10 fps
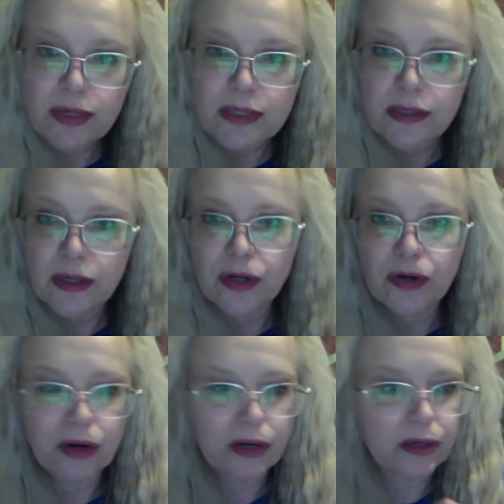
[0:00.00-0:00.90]
here,
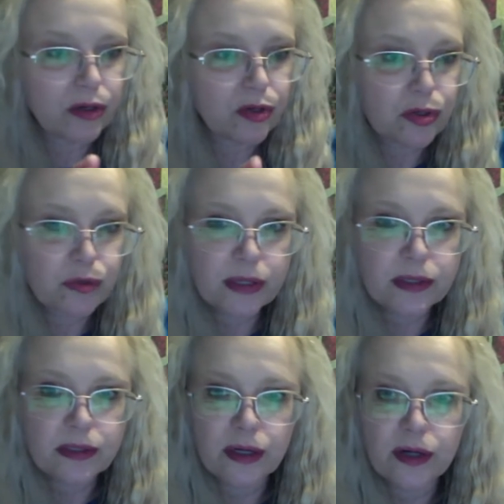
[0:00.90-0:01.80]
and then 2 weeks
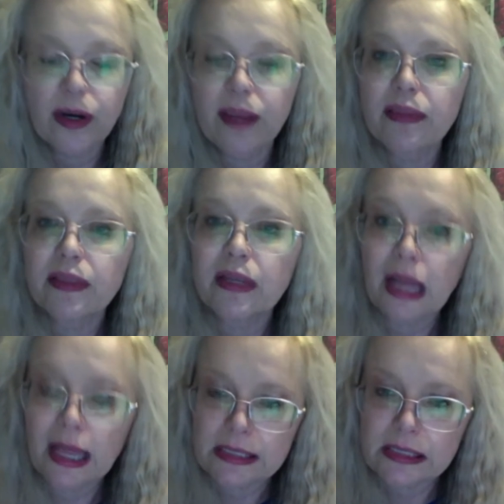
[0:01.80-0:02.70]
there, and then the
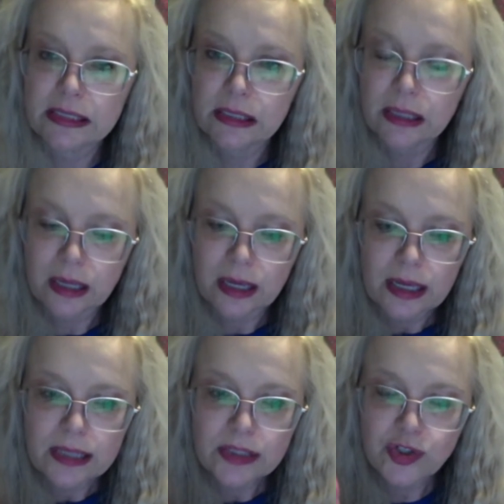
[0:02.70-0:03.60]
last
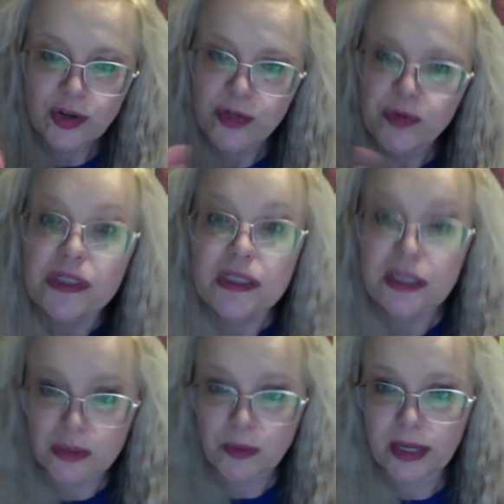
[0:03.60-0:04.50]
stretch was
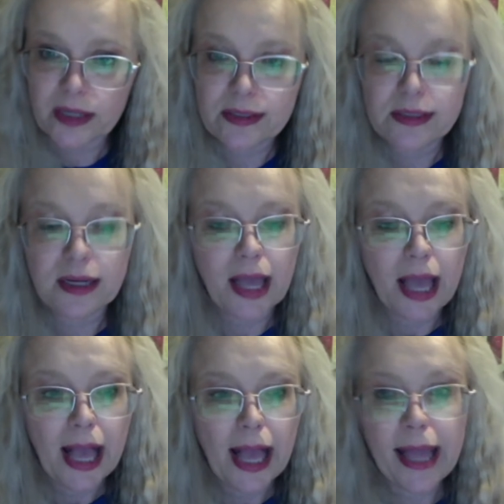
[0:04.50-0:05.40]
6 weeks.
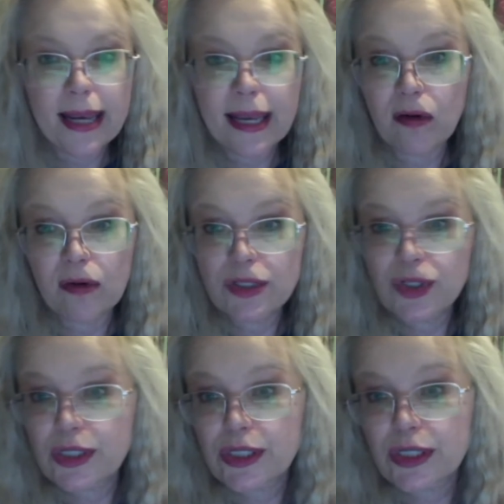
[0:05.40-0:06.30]
And that was
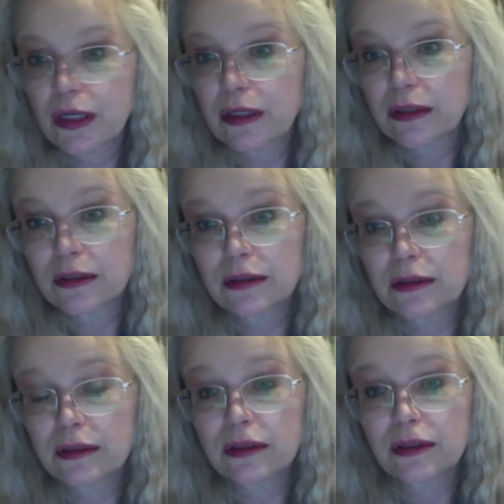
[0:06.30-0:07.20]
just,
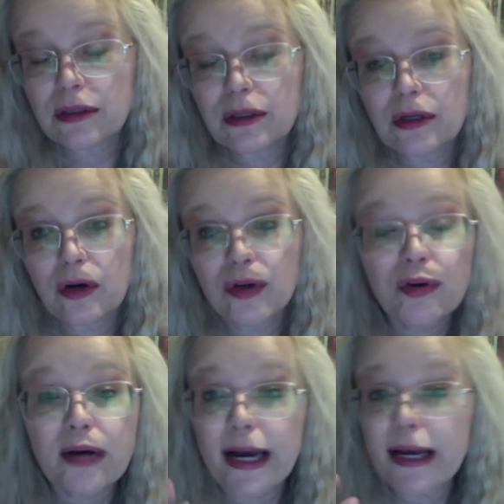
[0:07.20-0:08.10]
you know, you
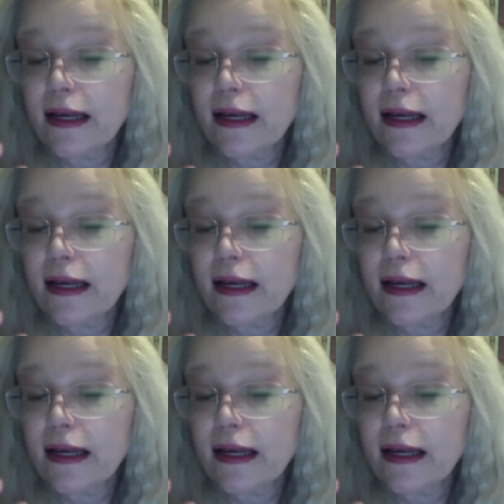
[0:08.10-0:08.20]
gotta